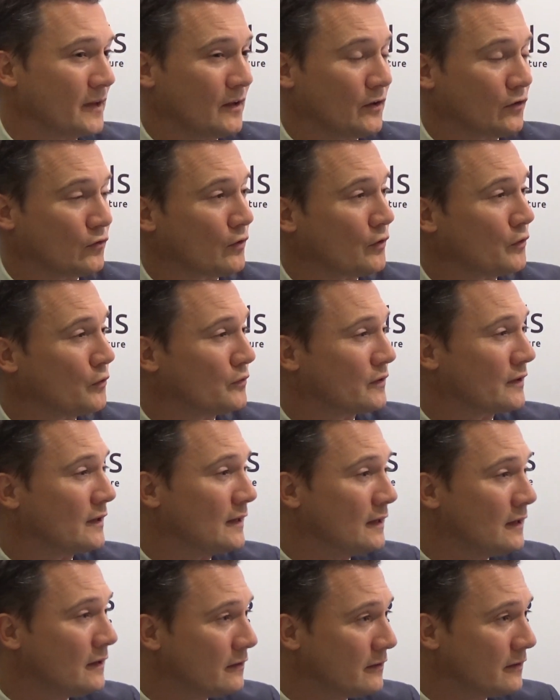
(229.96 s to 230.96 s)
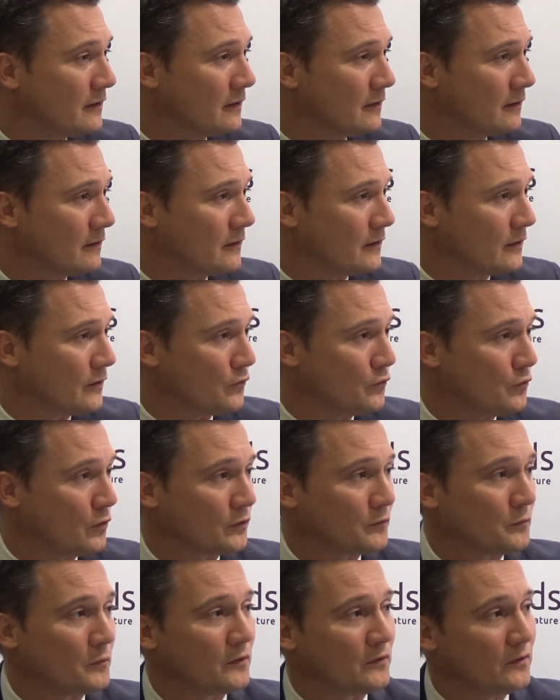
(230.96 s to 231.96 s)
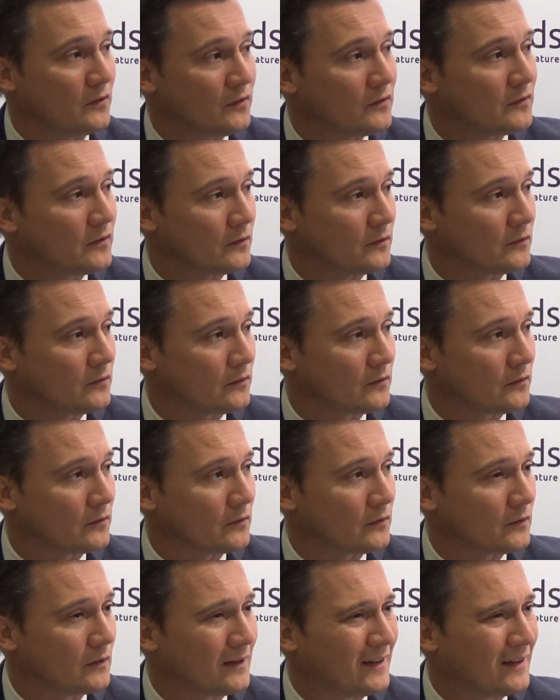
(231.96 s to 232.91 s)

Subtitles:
soil salinity, drought resistance,